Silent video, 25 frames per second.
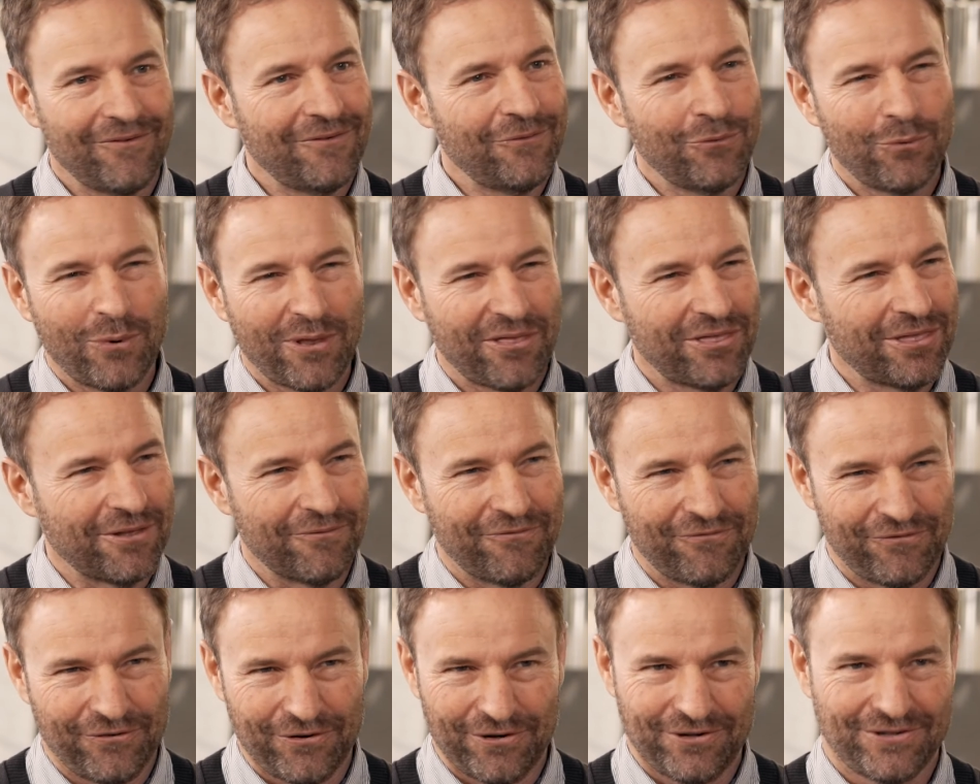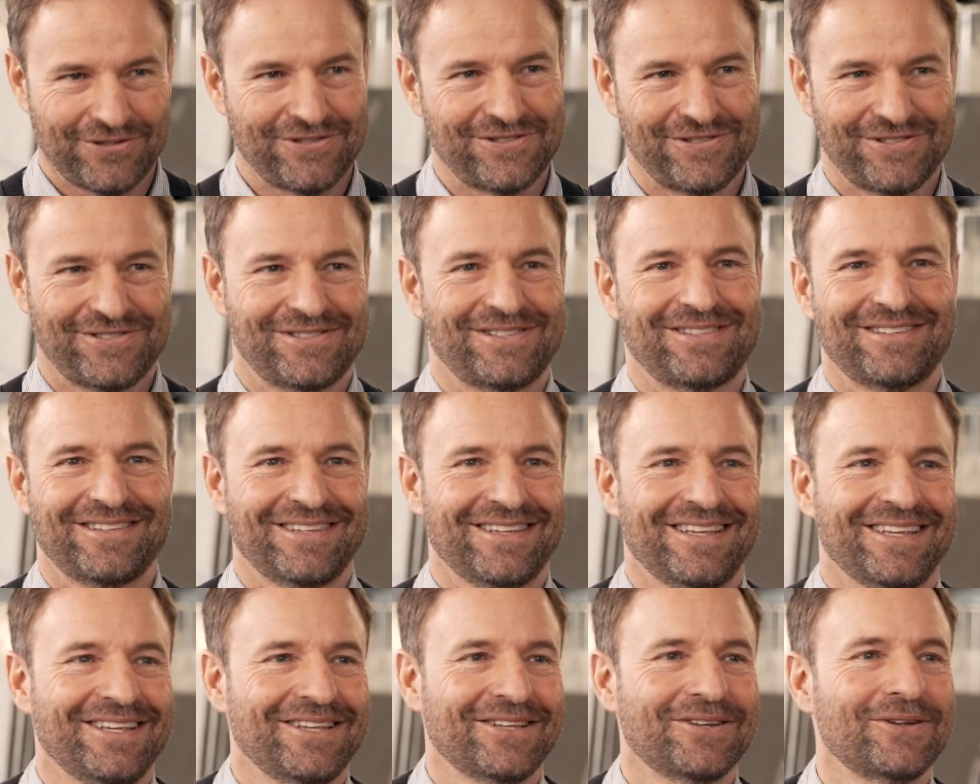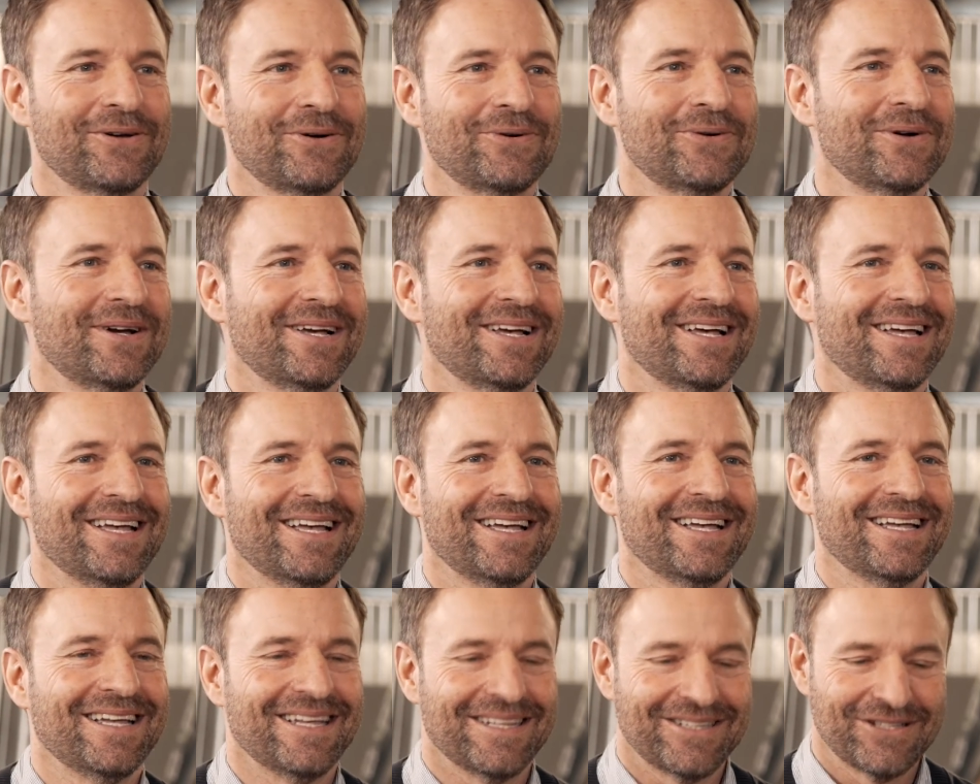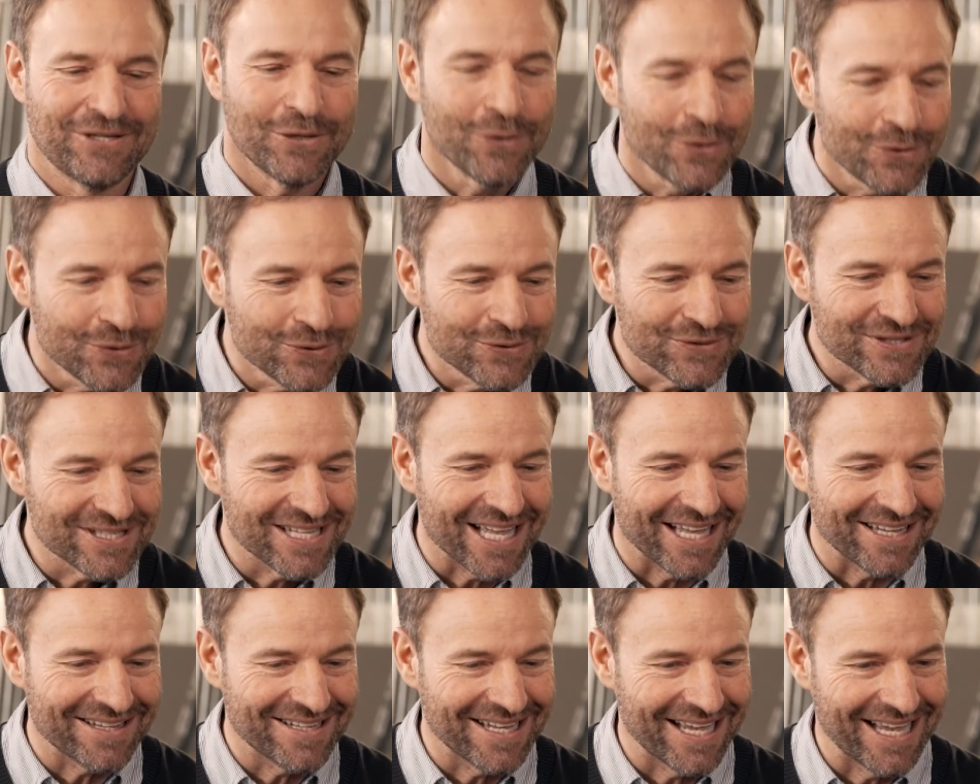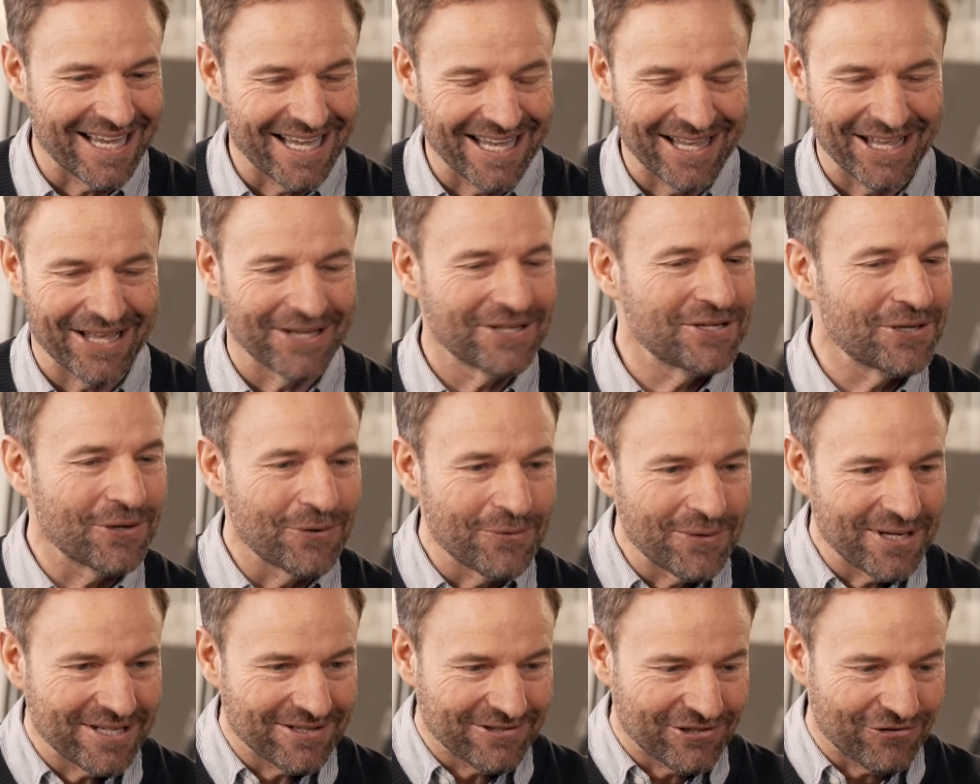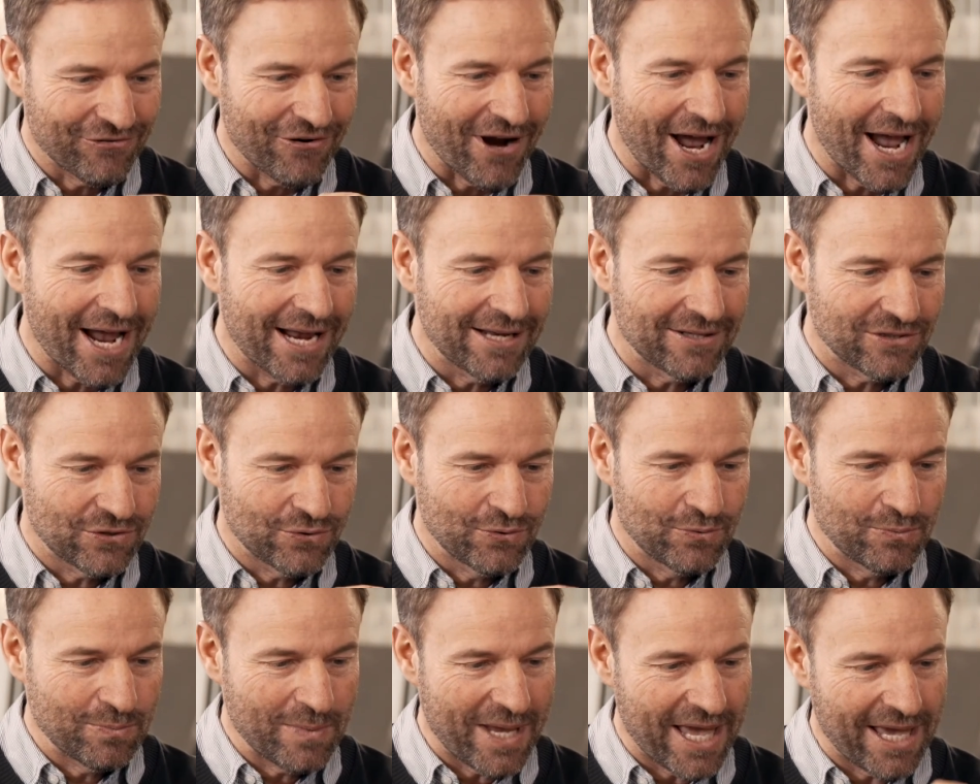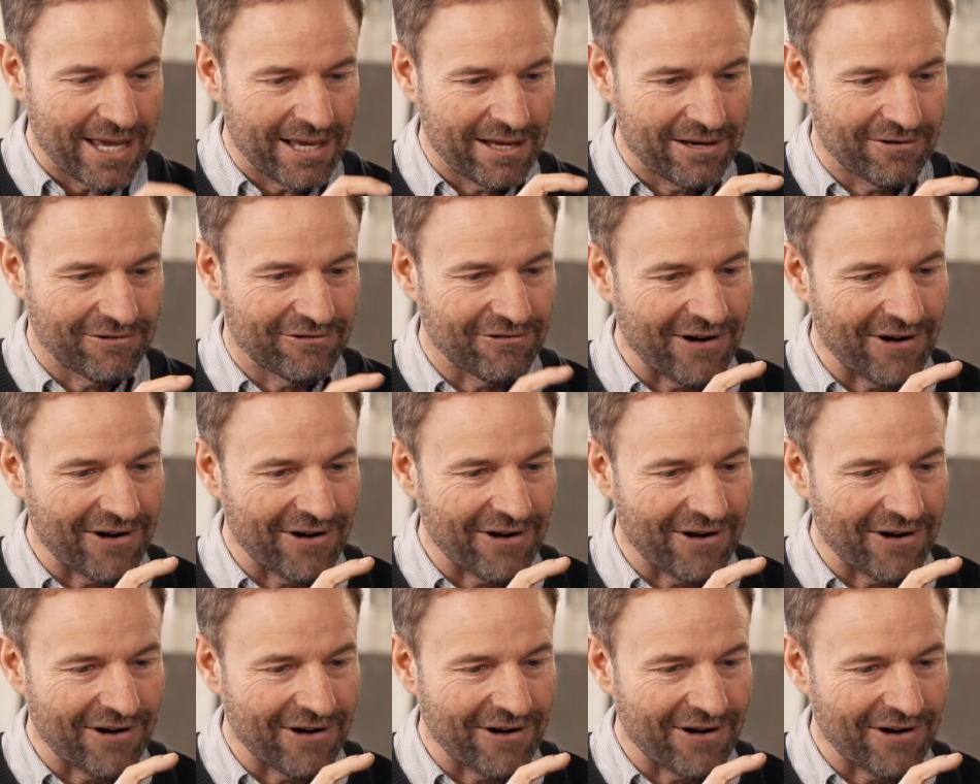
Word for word: with the first, you know, uh, tools that, uh, you know, we try to make